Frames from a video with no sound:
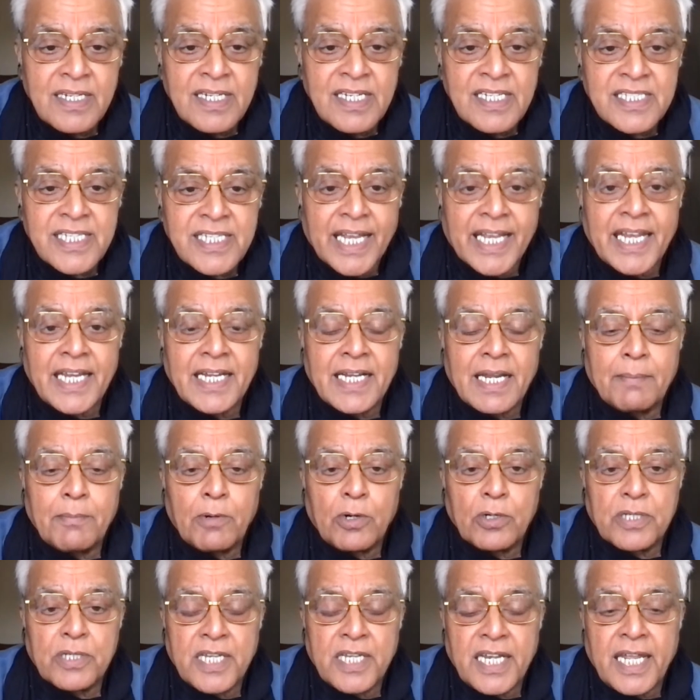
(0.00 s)
Second,
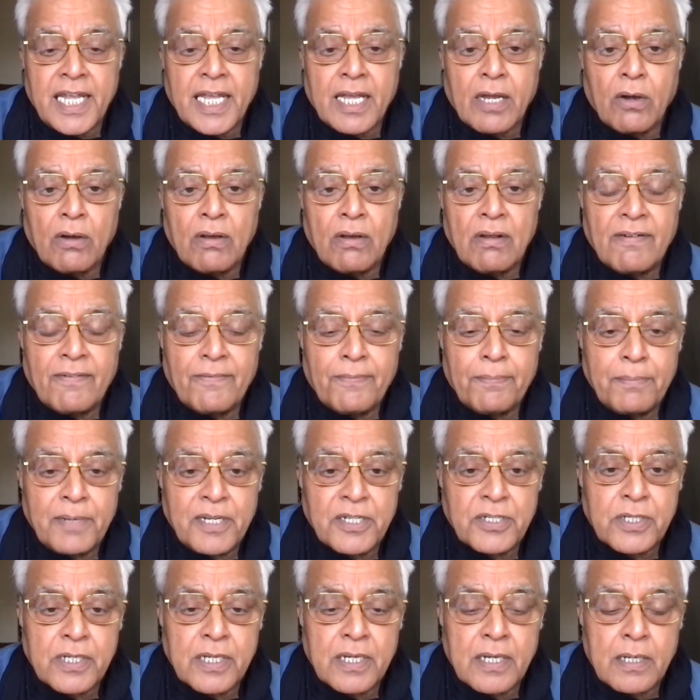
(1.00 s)
about the recall of
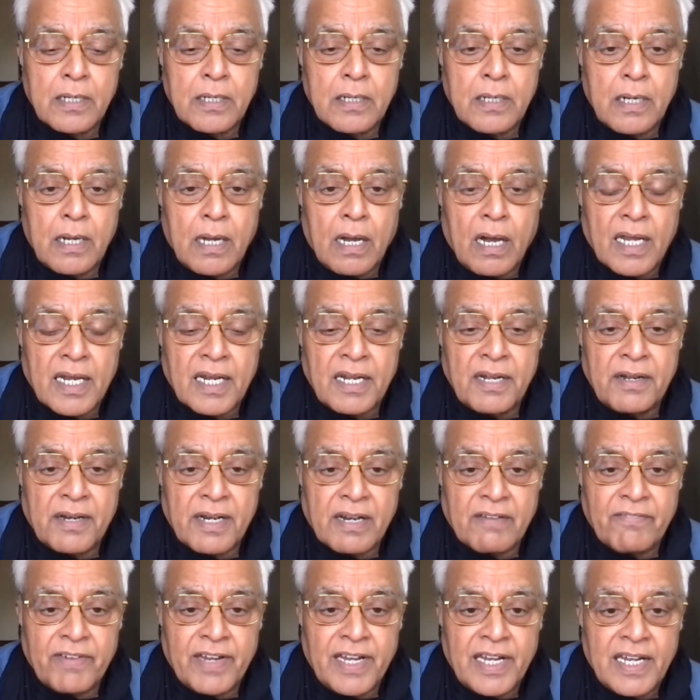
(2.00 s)
Mr. R. N.
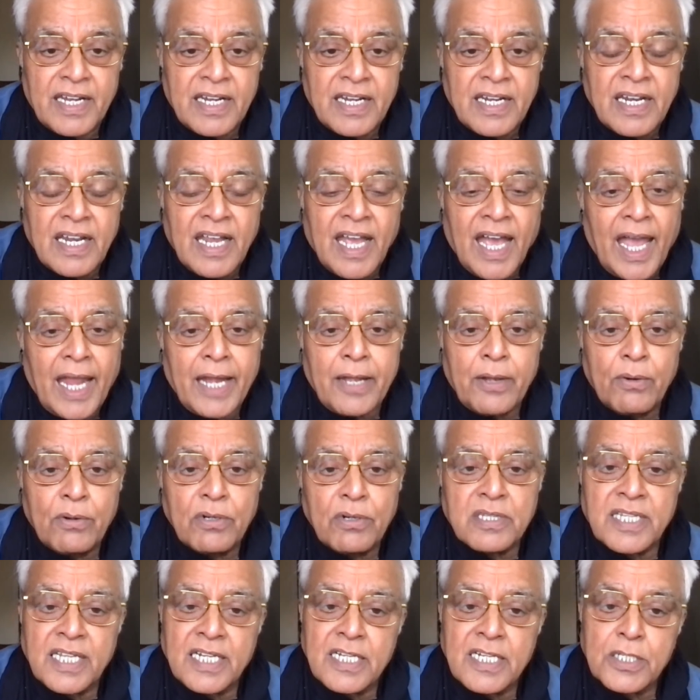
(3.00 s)
Ravi, I
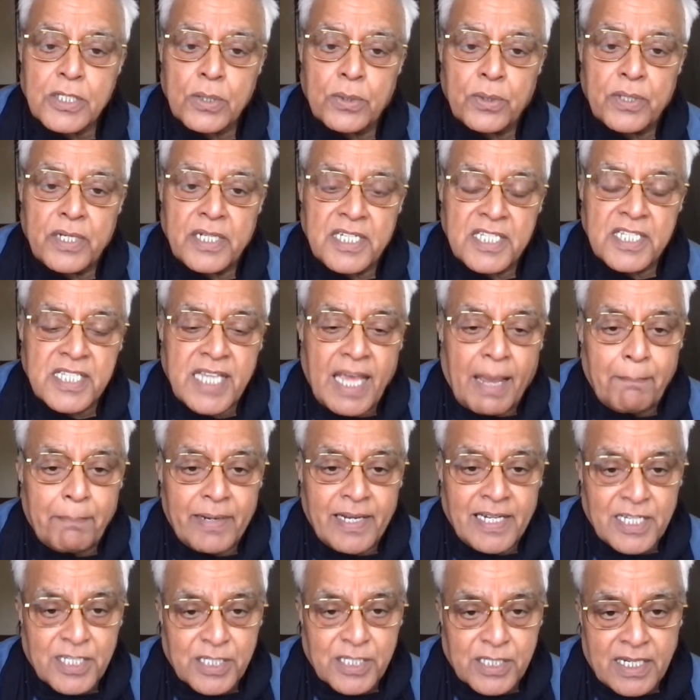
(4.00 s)
don't think so. It is
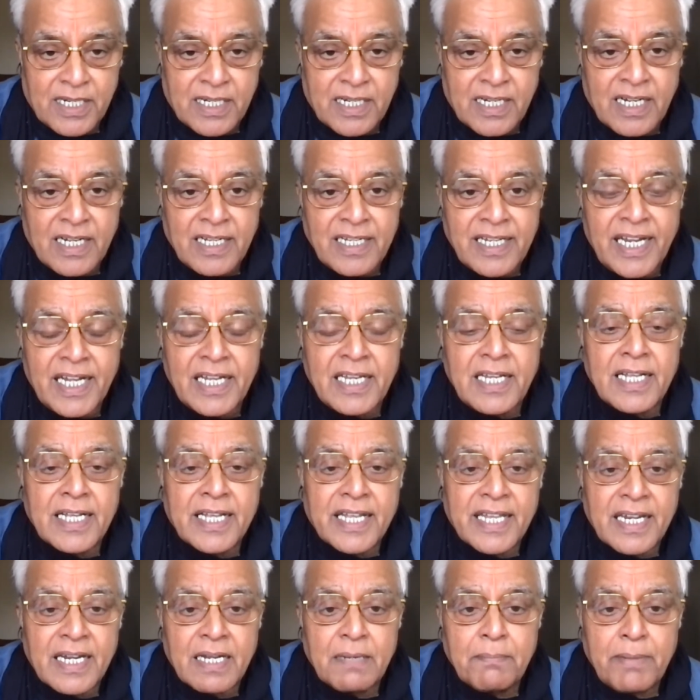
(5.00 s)
happening, sir. Did
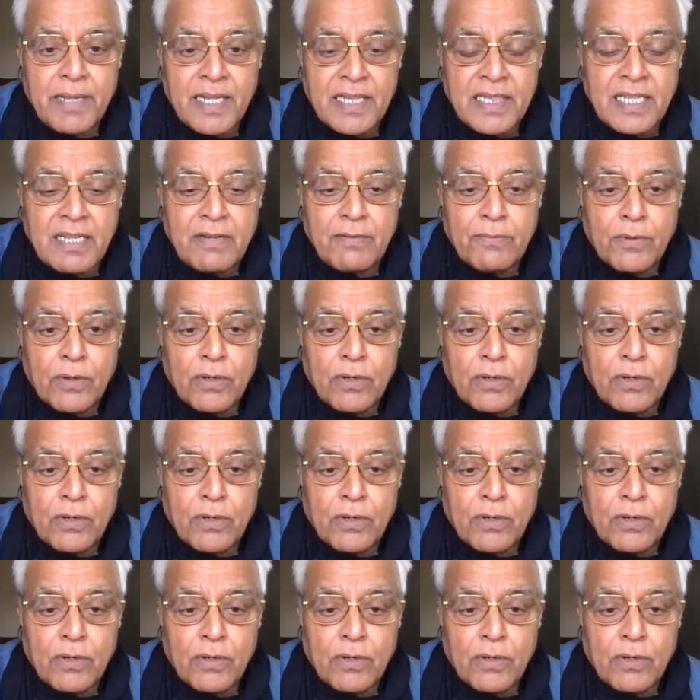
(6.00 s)
Kiran Bedi